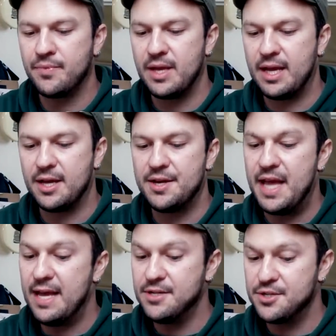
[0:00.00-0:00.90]
a
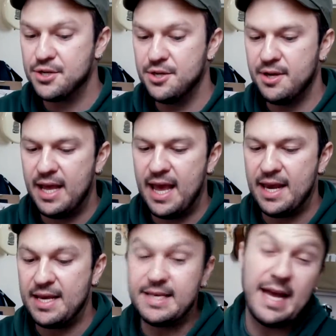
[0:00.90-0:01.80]
condenser and a
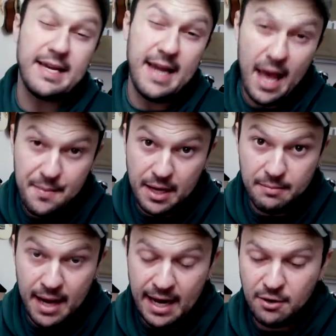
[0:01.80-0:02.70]
dynamic
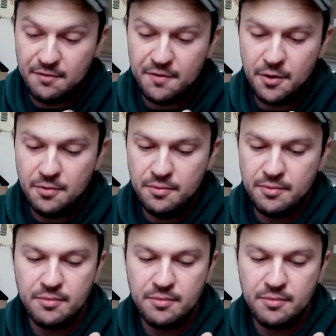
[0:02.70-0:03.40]
microphone,